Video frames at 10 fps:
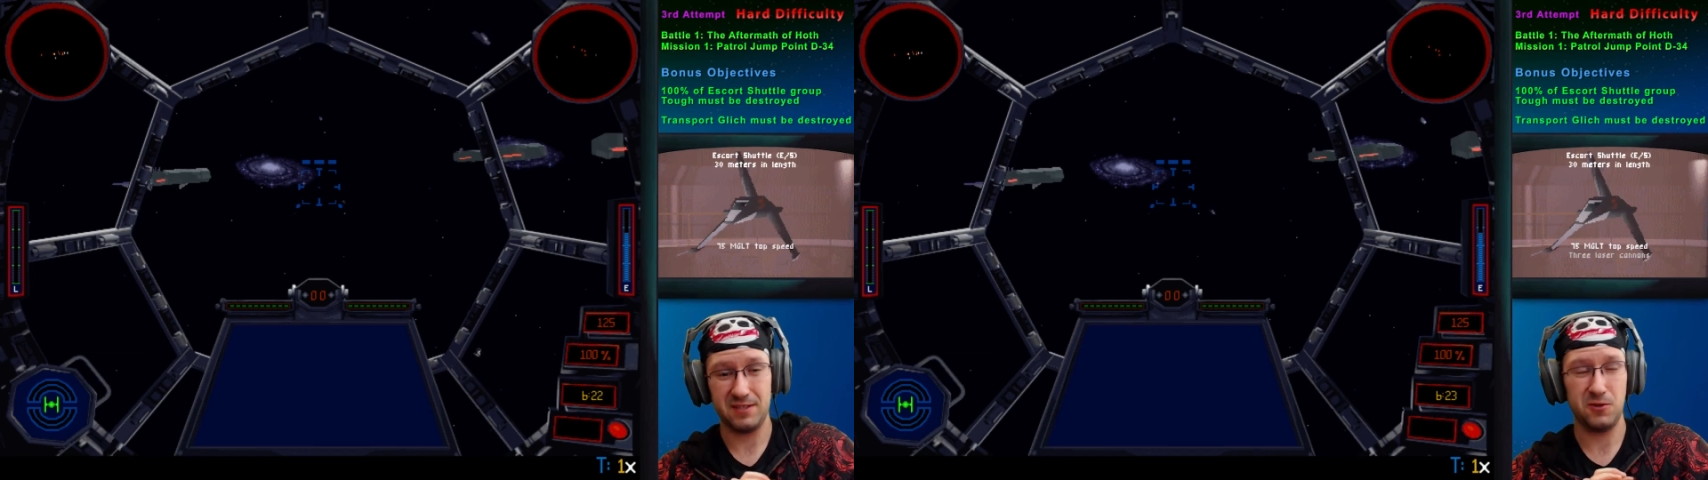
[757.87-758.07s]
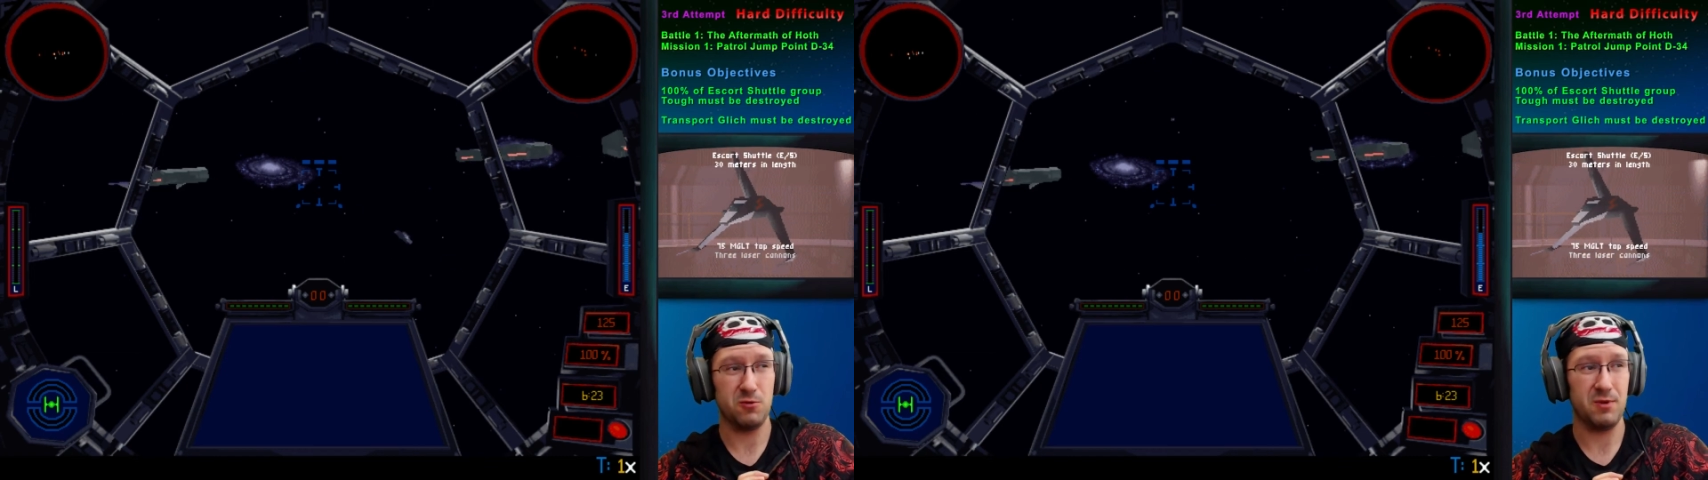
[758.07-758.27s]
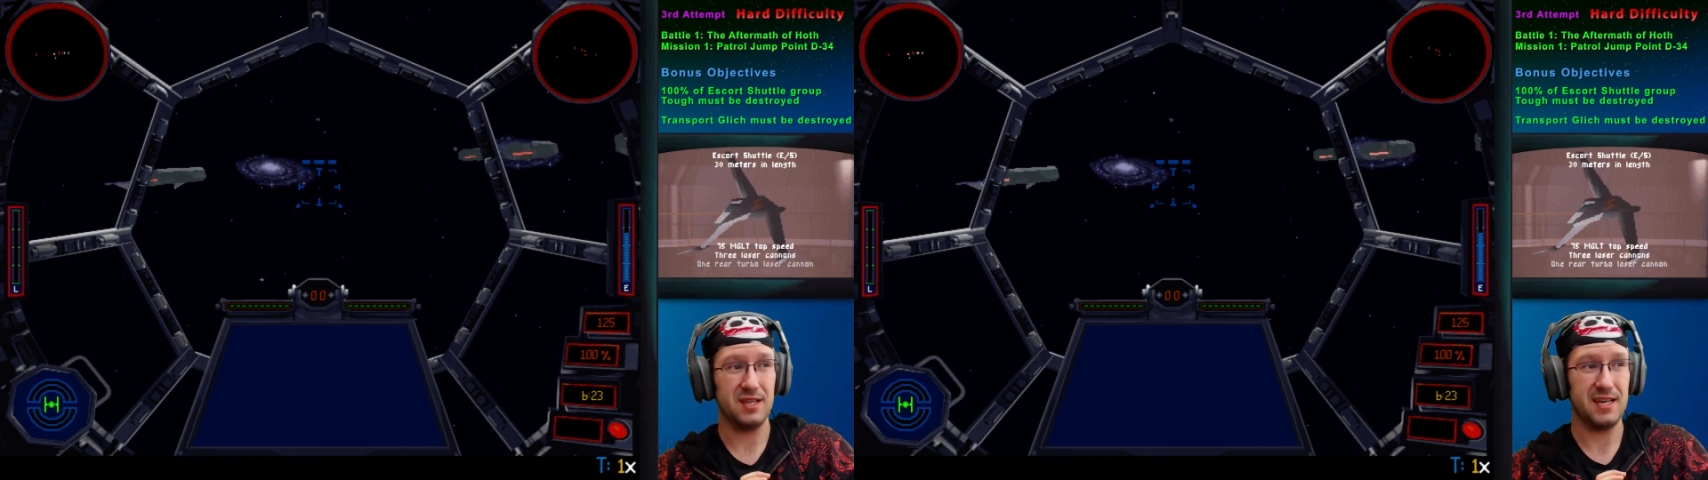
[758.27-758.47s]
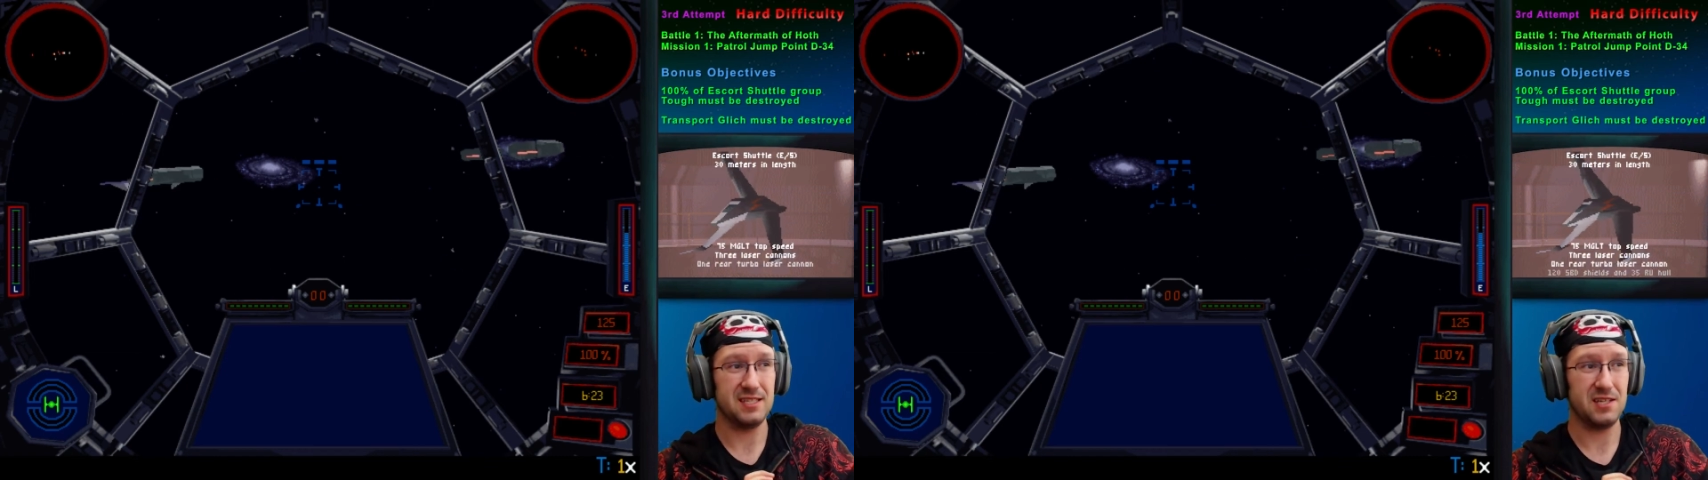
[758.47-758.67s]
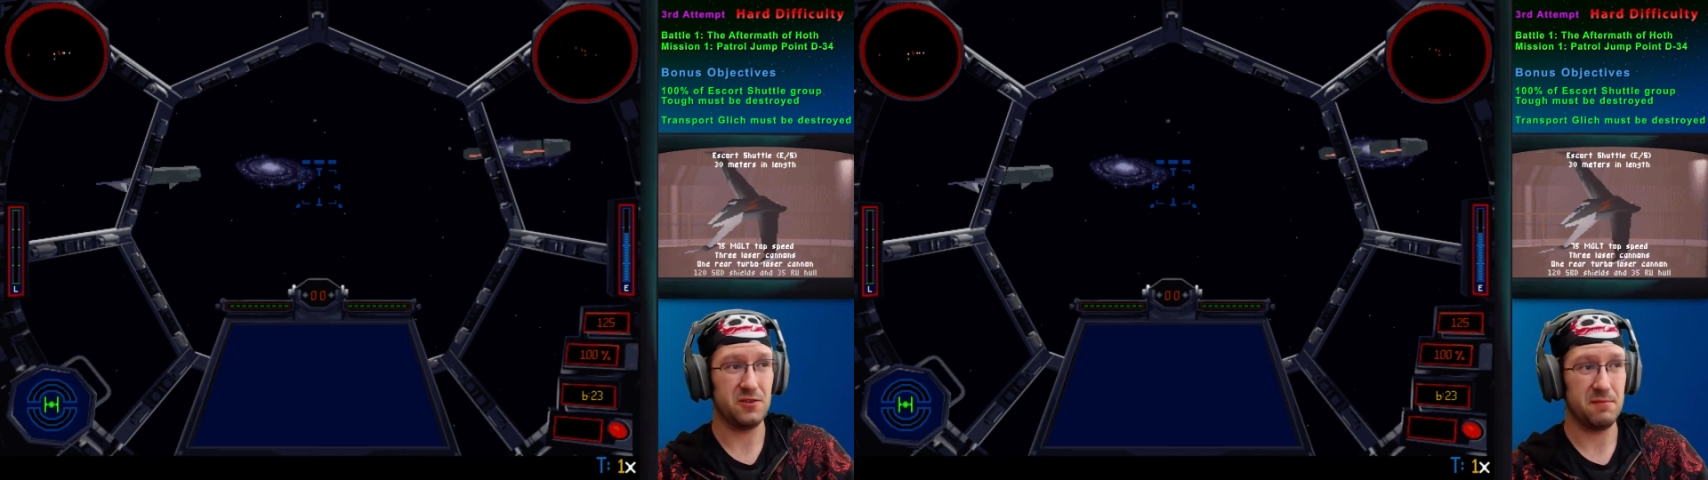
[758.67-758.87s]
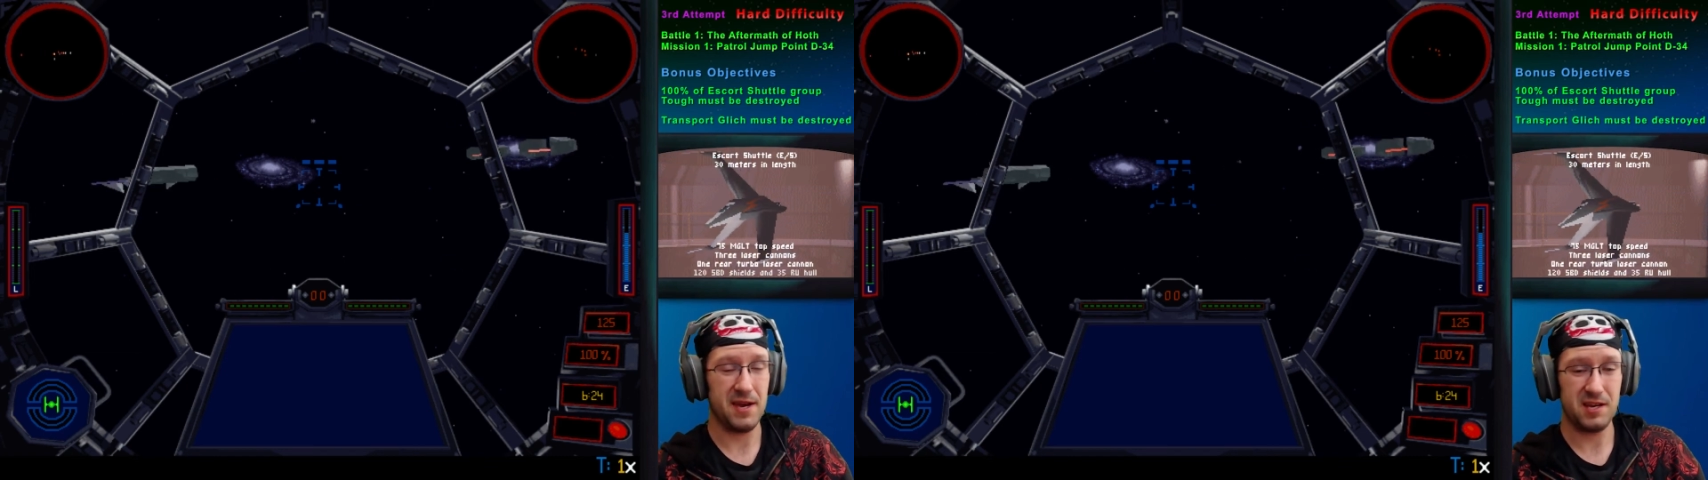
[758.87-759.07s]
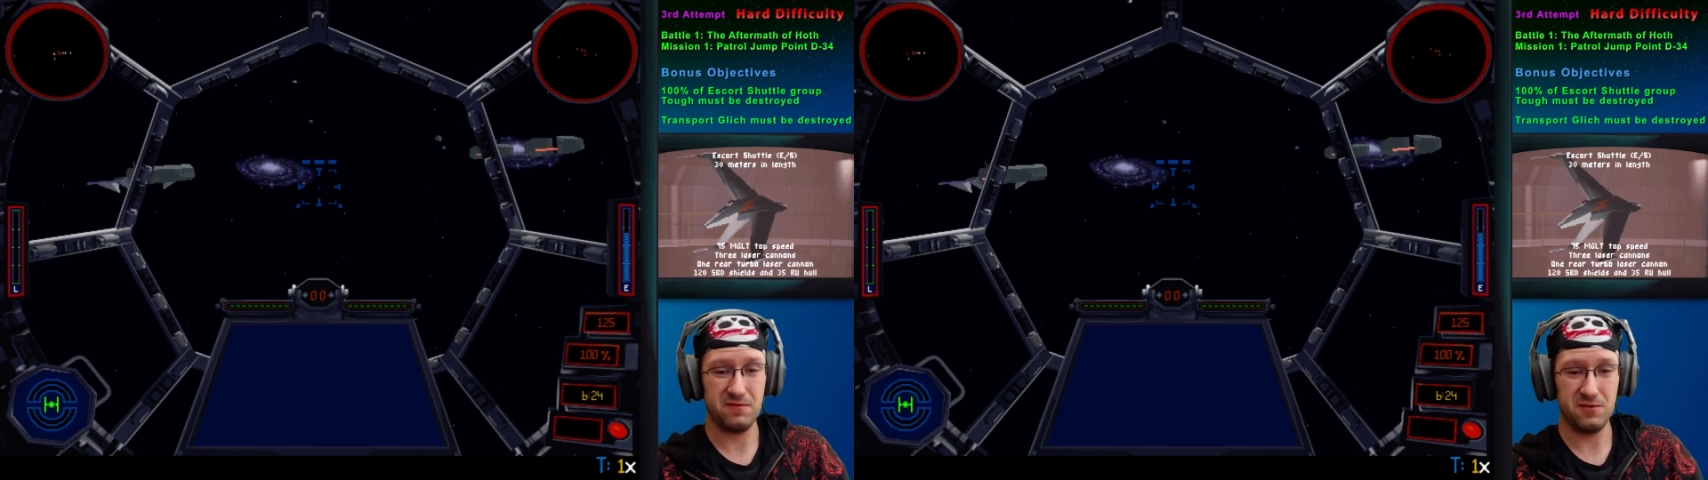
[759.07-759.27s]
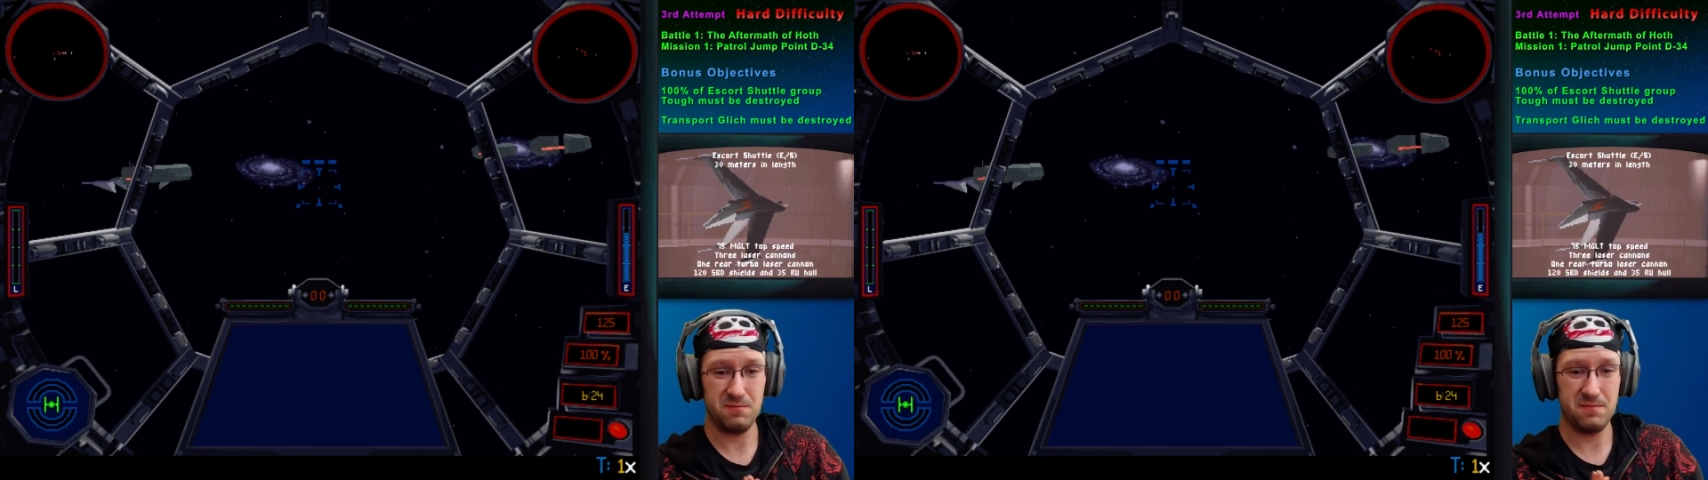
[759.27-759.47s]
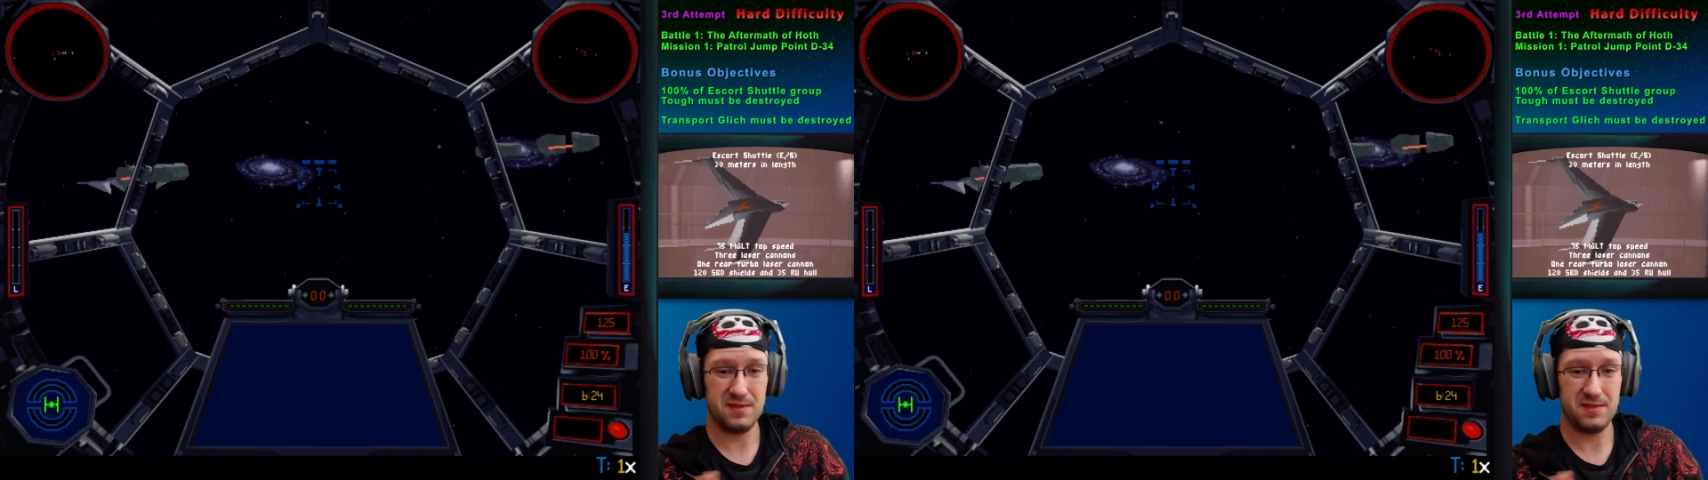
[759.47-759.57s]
turbo laser on the back of them,